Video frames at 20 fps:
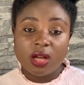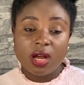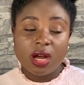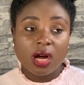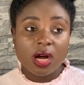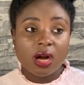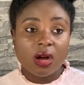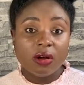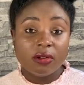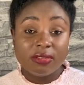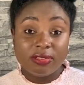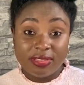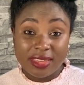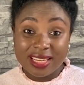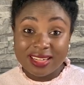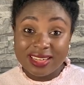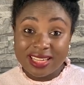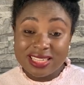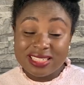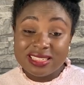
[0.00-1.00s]
uh,
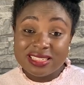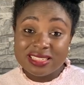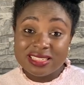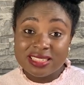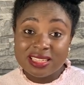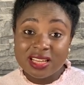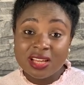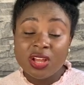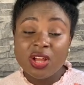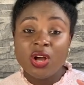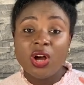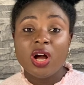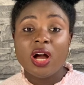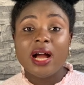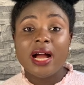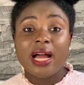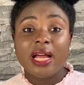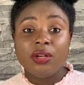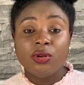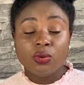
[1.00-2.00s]
thickness
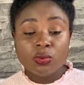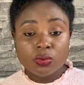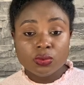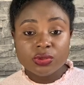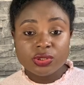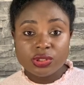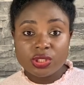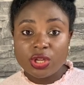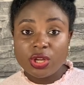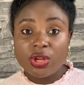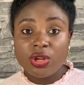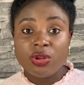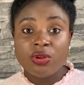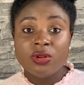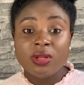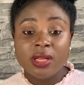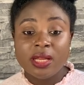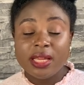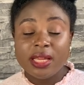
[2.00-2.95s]
and also